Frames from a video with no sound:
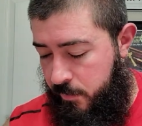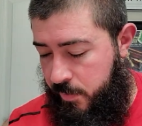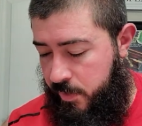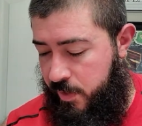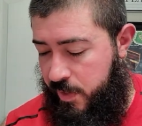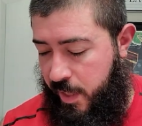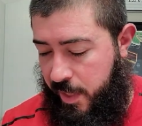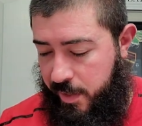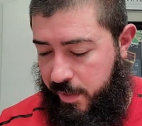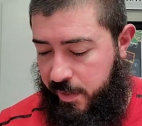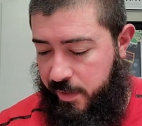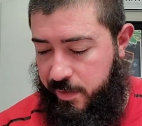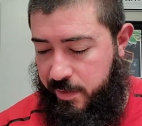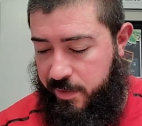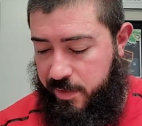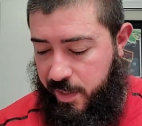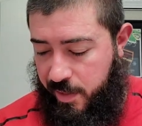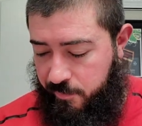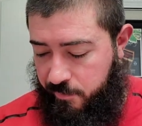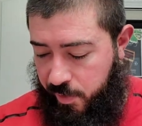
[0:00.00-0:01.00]
Kind of in the
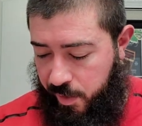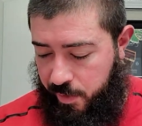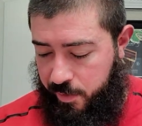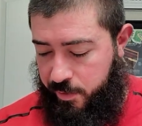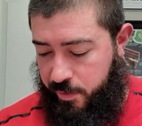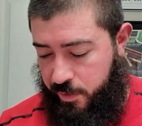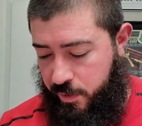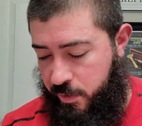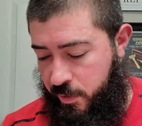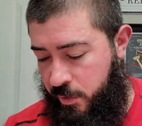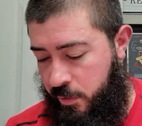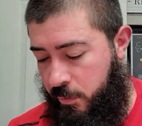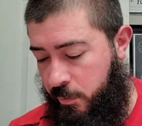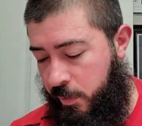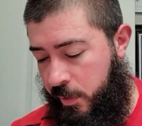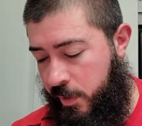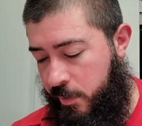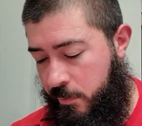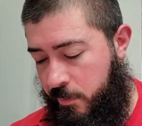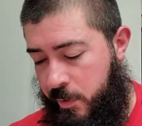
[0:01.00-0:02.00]
same vein as Good
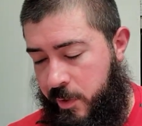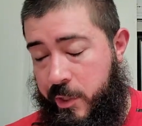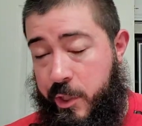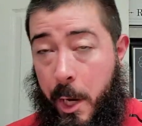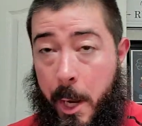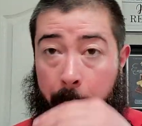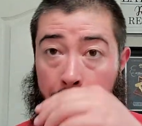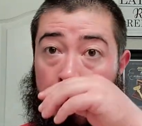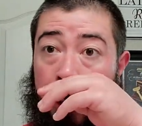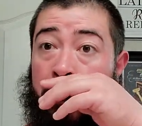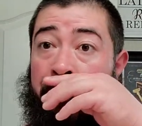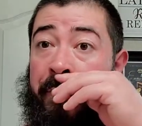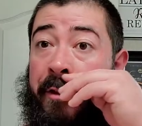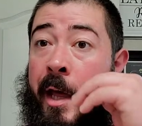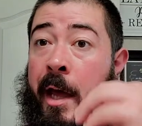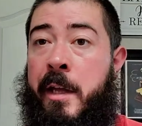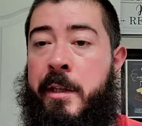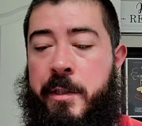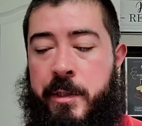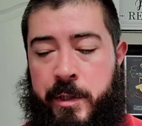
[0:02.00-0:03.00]
Oleo, which I love
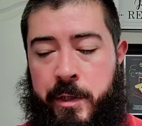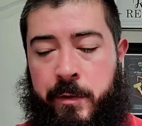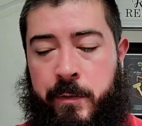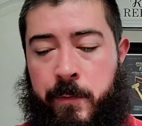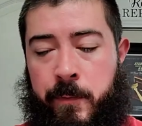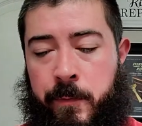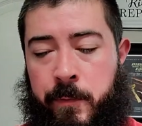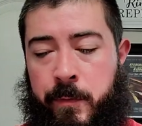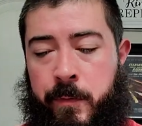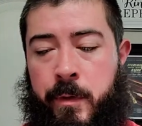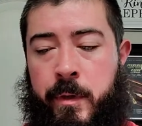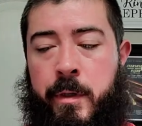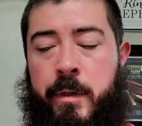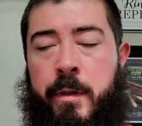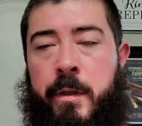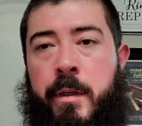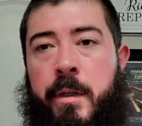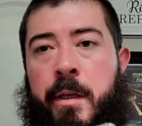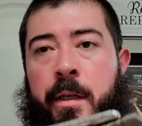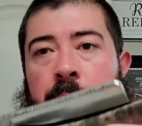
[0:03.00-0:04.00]
that, so...
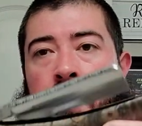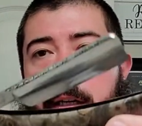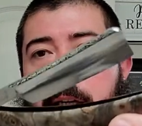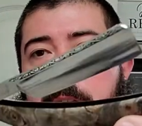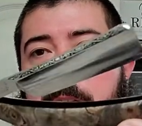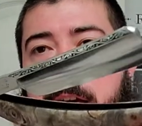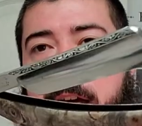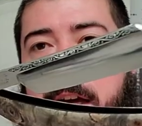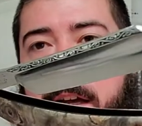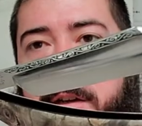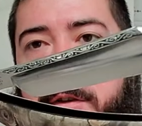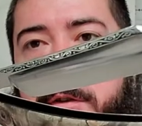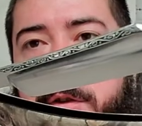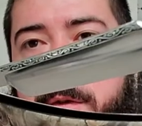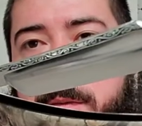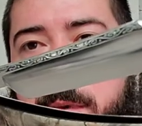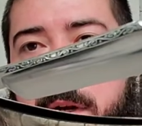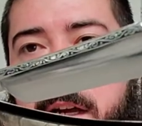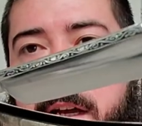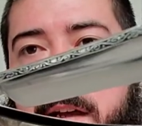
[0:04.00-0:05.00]
I used
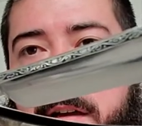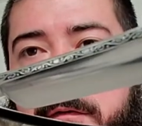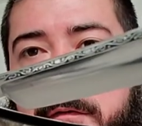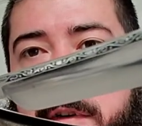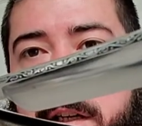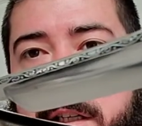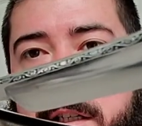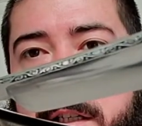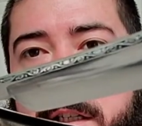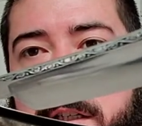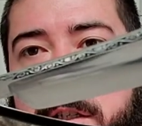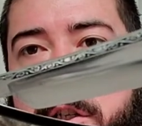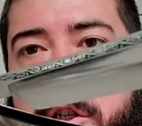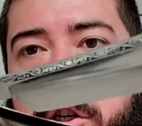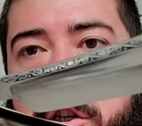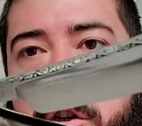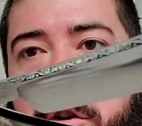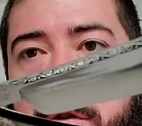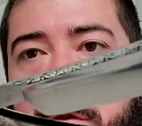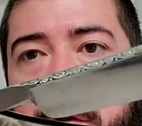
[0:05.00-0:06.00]
my vintage
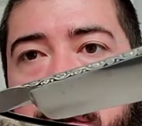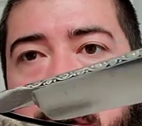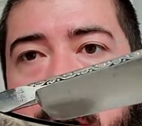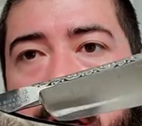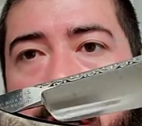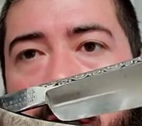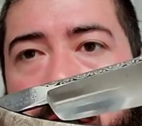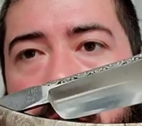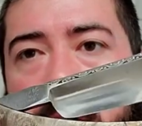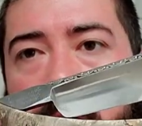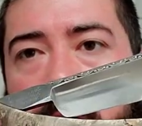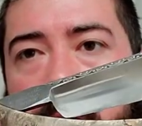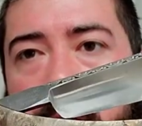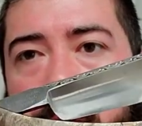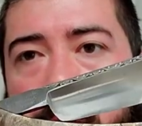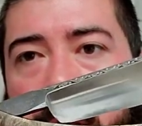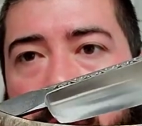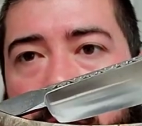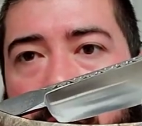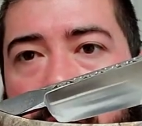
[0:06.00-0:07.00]
Kukri
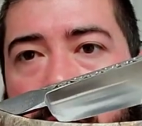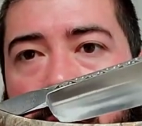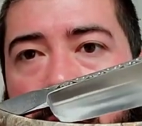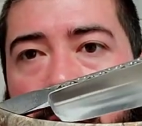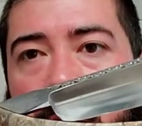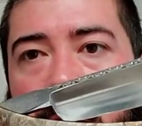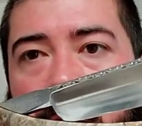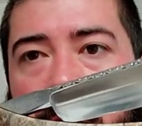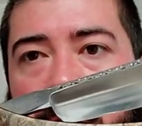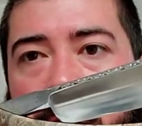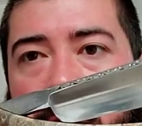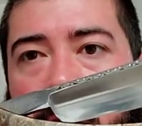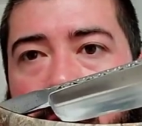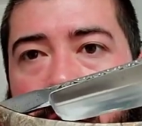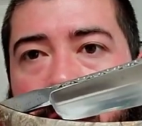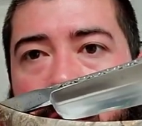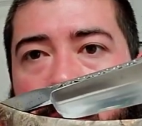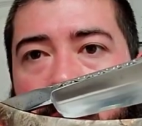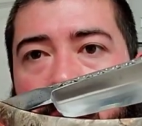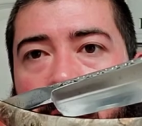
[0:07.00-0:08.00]
with the
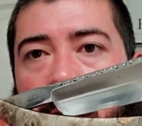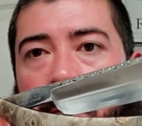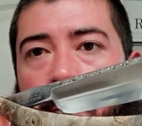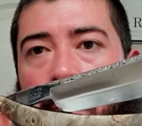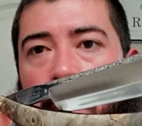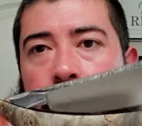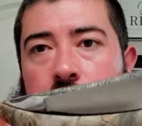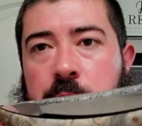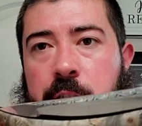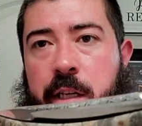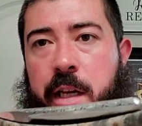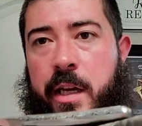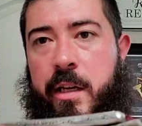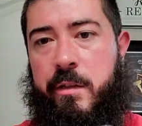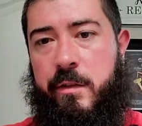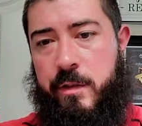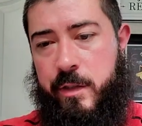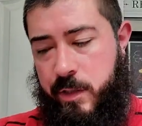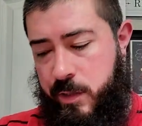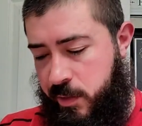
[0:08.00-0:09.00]
Osiris Bladeworks
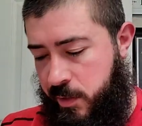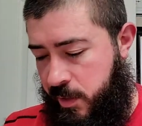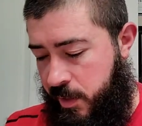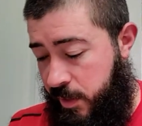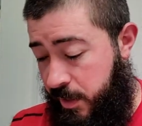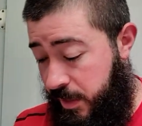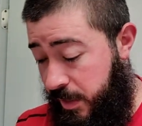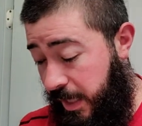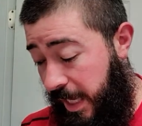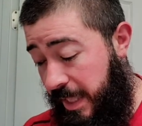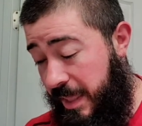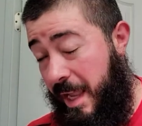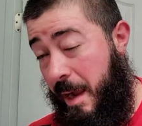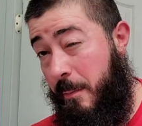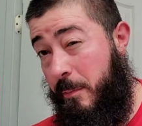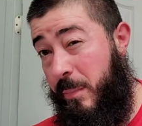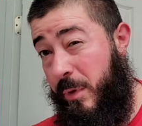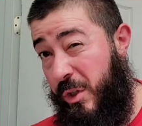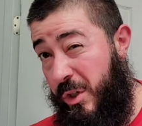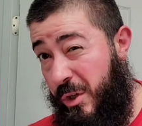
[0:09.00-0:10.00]
scales, and
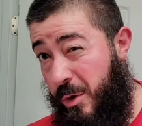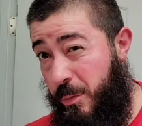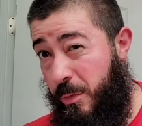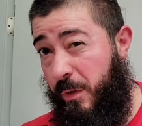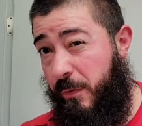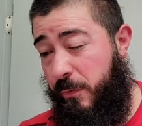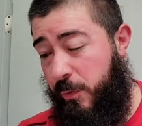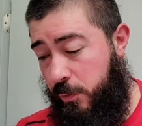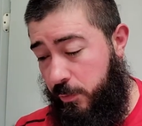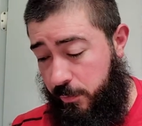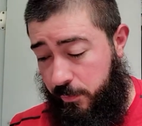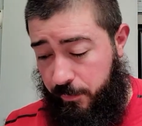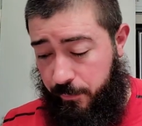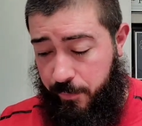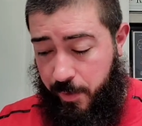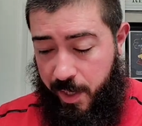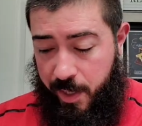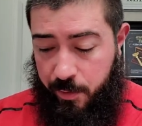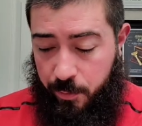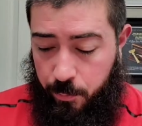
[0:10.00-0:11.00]
that beautiful
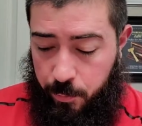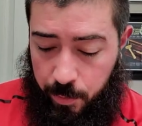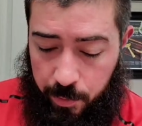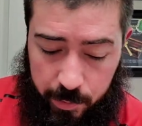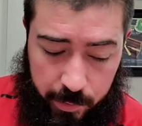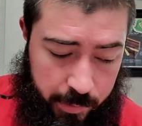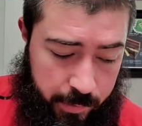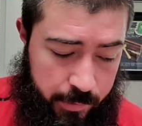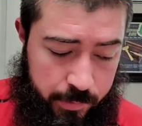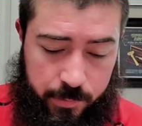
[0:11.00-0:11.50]
file work.